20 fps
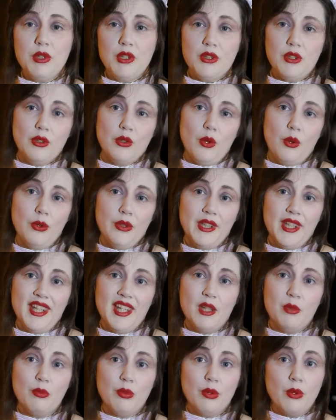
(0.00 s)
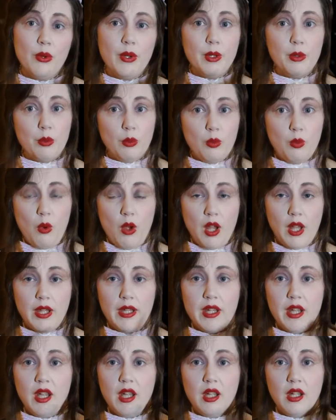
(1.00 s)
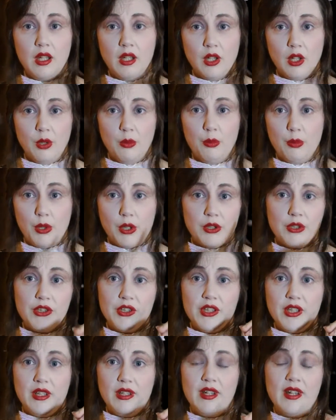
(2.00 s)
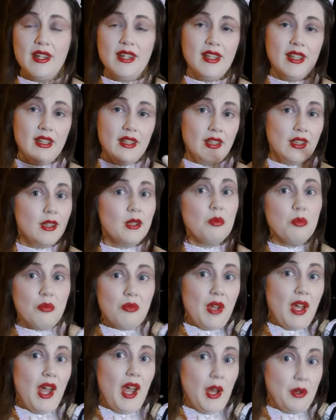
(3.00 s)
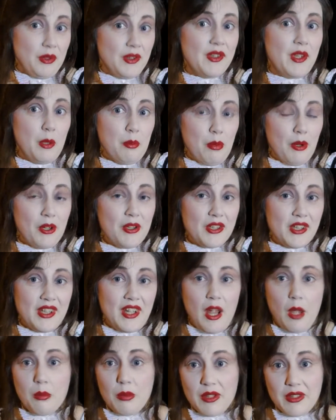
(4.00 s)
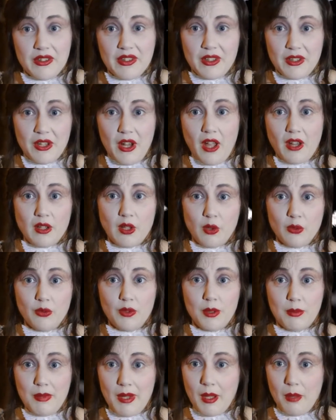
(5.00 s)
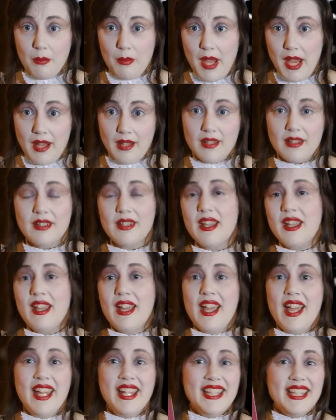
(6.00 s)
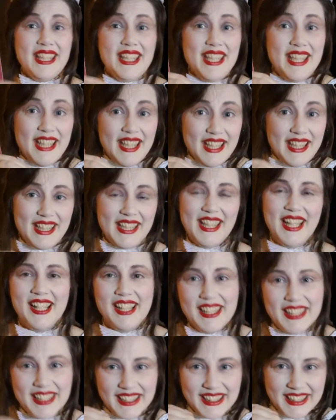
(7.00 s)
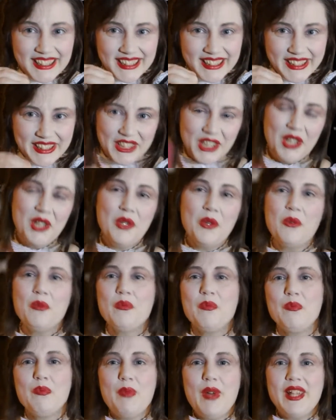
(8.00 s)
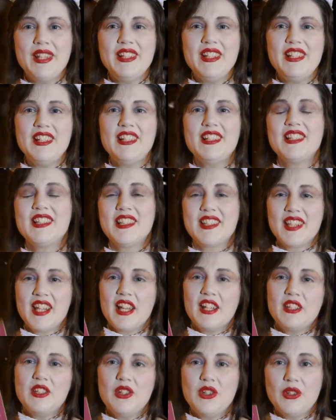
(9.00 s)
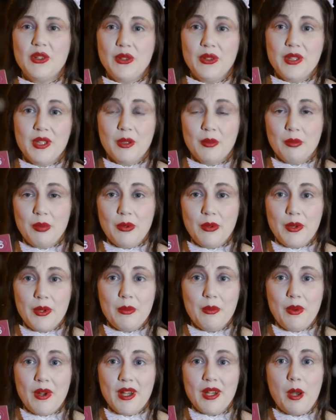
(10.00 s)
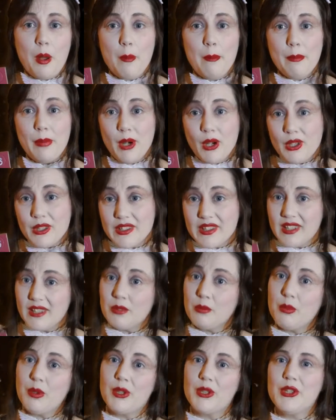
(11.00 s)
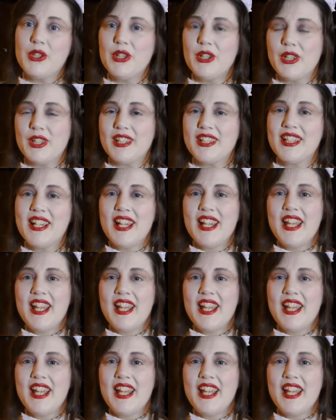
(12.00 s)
you can only employ one person. I have to say person now because they're not all female maids. Yee! Butlers! You can only employ one person per turn.